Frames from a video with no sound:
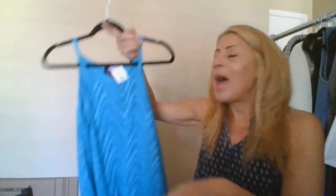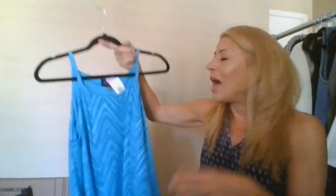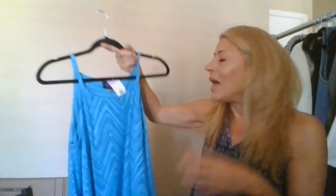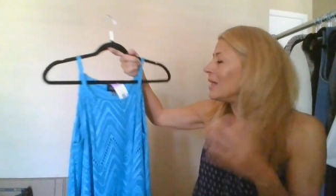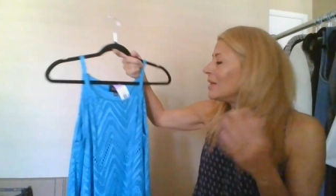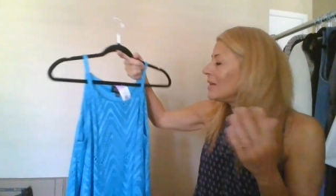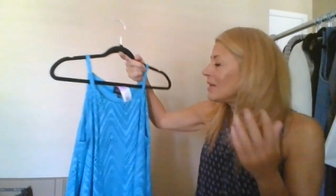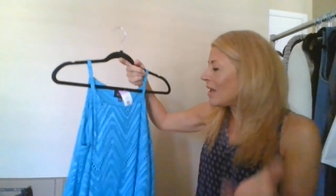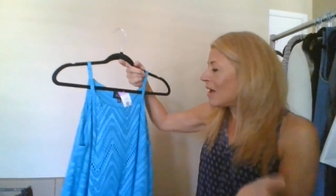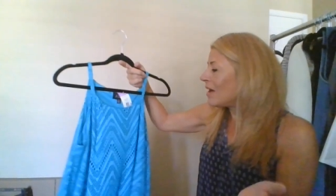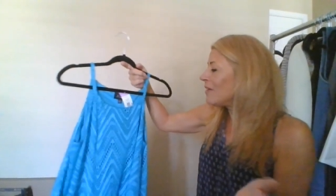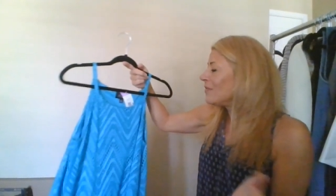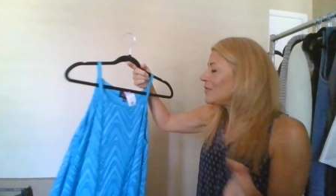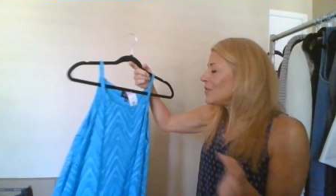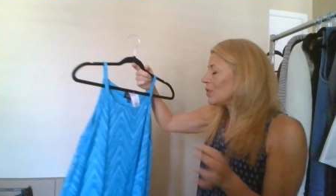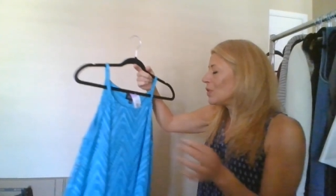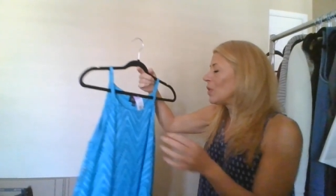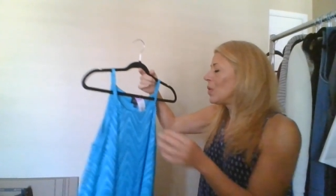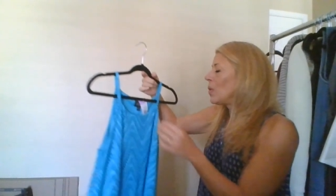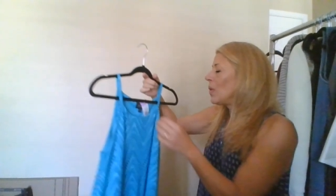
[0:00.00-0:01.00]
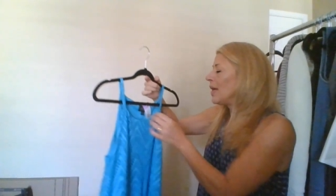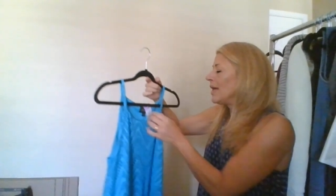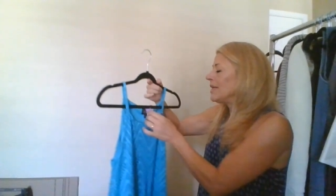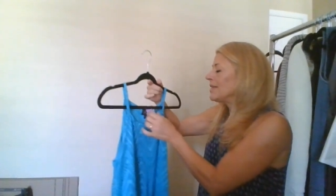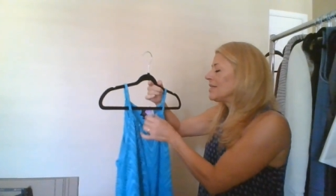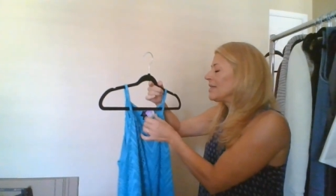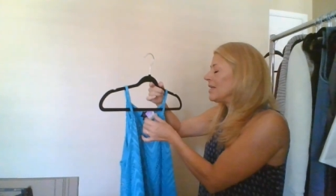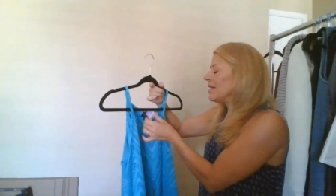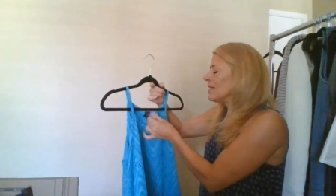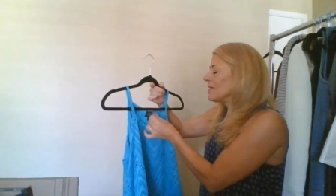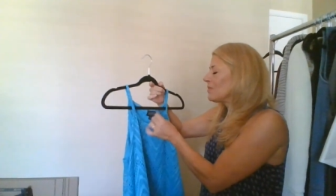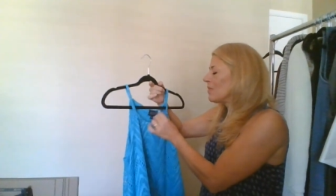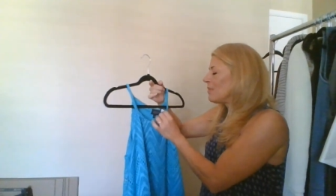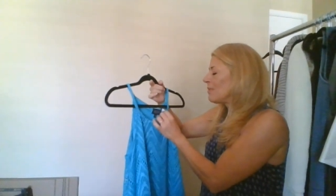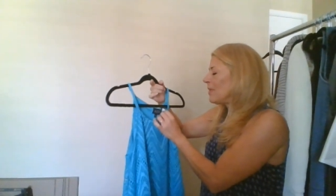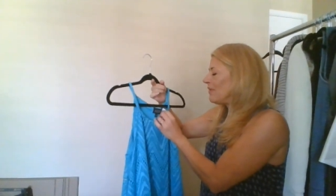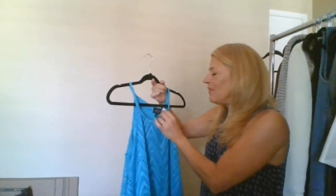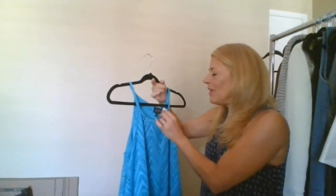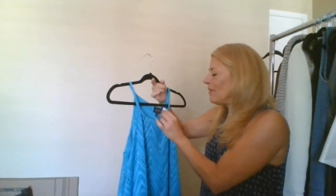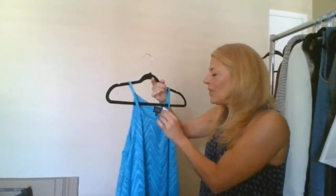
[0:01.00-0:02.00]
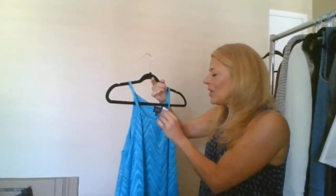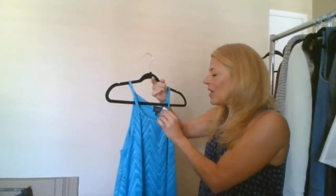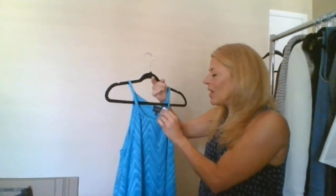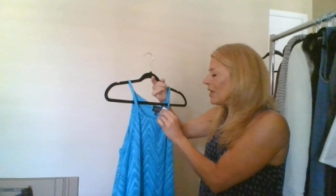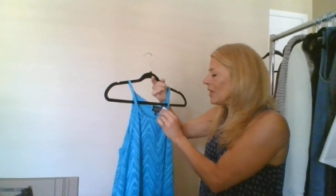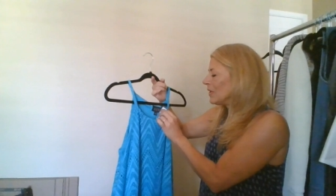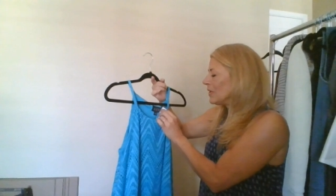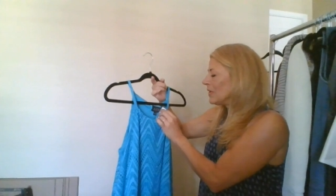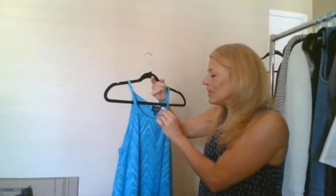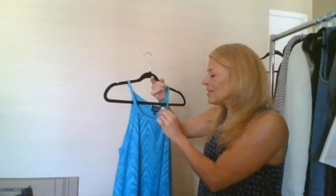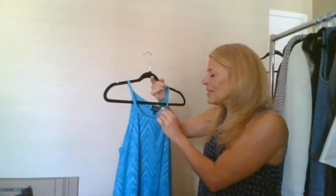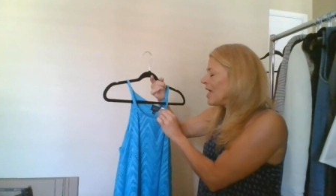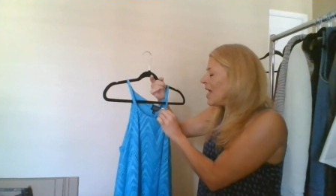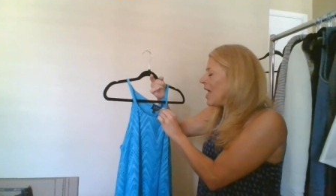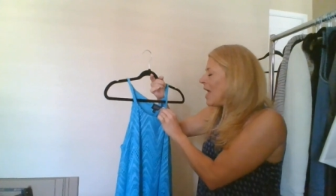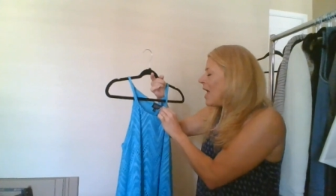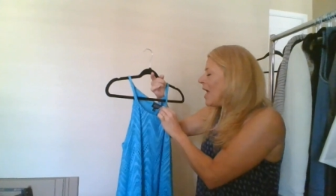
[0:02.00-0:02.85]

I love turquoise. It is one of my favorite colors.